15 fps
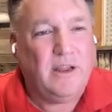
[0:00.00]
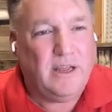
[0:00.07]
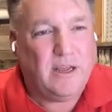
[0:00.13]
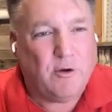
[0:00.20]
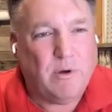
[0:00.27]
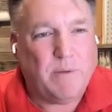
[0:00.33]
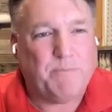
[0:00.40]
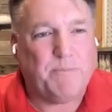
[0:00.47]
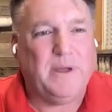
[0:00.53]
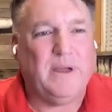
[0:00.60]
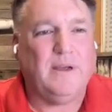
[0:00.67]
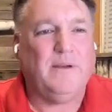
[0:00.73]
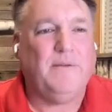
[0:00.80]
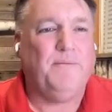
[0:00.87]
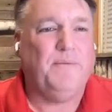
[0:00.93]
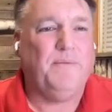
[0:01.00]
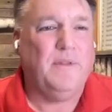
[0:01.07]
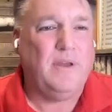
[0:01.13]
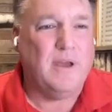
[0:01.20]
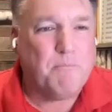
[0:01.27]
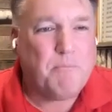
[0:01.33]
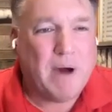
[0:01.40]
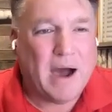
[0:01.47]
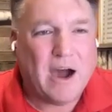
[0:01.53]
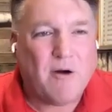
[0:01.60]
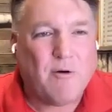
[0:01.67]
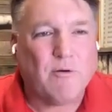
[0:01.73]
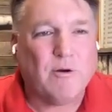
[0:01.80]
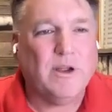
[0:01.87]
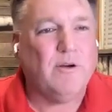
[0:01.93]
equipping,
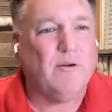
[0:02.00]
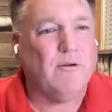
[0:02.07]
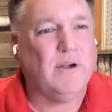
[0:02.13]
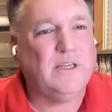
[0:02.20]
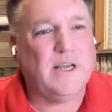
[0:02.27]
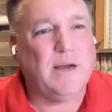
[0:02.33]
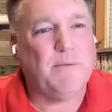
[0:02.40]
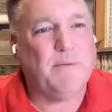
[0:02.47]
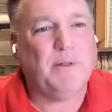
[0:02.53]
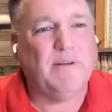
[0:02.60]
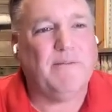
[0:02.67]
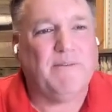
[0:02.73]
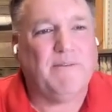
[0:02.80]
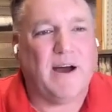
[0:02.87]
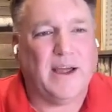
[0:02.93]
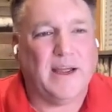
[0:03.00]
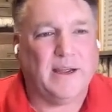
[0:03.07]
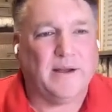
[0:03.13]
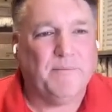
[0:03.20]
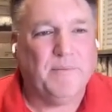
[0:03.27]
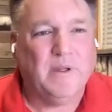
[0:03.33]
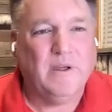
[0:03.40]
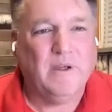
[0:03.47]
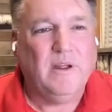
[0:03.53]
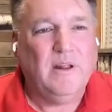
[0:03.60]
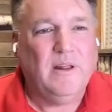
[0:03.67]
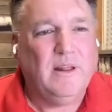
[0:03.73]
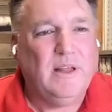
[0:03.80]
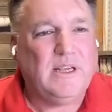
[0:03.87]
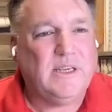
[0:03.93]
empowering, or exemplifying.
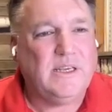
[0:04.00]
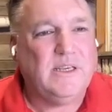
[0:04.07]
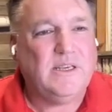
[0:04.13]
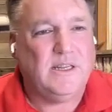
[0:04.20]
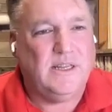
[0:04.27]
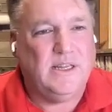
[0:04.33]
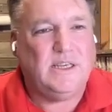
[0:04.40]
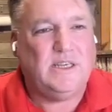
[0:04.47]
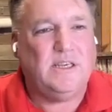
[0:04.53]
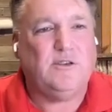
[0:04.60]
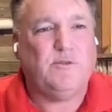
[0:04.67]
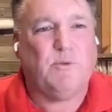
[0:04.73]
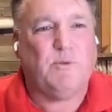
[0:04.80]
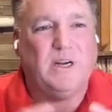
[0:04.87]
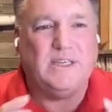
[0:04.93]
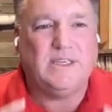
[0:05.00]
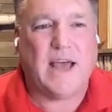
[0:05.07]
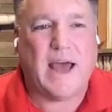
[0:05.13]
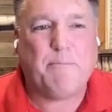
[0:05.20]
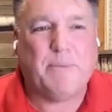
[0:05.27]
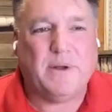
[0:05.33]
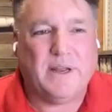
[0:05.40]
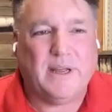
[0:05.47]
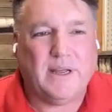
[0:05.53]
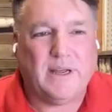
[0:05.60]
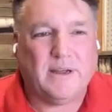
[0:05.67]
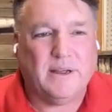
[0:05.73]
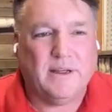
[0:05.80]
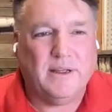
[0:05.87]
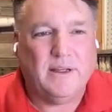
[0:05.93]
This is, this is what is
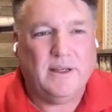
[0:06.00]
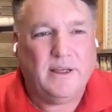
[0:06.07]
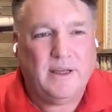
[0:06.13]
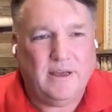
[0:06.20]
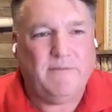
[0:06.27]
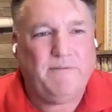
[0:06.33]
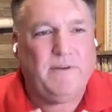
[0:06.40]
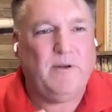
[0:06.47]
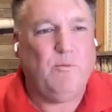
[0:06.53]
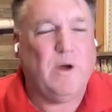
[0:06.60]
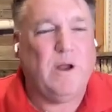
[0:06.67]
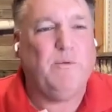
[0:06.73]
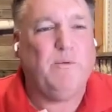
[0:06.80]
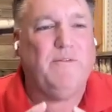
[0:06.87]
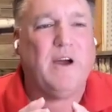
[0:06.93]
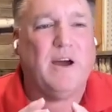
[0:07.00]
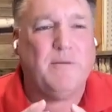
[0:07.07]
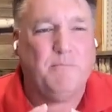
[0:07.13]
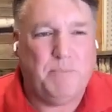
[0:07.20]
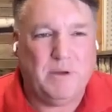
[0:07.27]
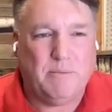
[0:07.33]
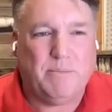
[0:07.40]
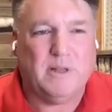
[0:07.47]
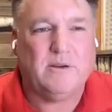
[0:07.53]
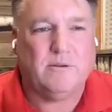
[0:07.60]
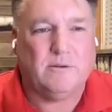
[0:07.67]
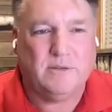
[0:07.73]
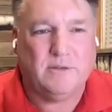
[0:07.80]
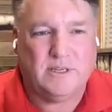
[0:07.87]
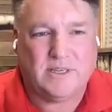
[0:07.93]
happening if and when we've got
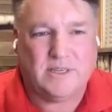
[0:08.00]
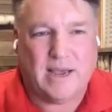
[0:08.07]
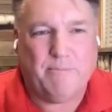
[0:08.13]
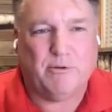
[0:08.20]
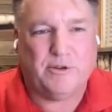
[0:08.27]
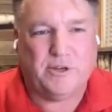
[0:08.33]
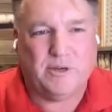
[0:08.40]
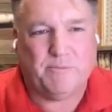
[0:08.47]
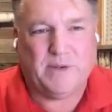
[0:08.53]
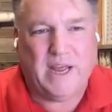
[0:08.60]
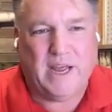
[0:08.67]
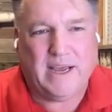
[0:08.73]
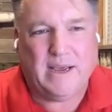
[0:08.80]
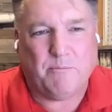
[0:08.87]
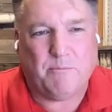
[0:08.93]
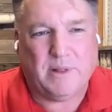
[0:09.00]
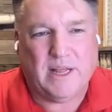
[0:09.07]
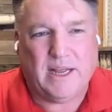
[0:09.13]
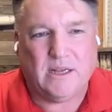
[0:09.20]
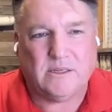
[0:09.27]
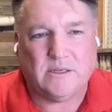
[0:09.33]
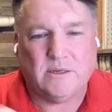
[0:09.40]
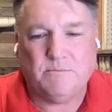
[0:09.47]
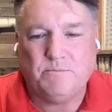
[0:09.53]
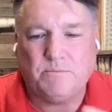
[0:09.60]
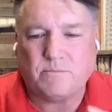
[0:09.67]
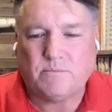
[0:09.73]
biblical discipleship taking place.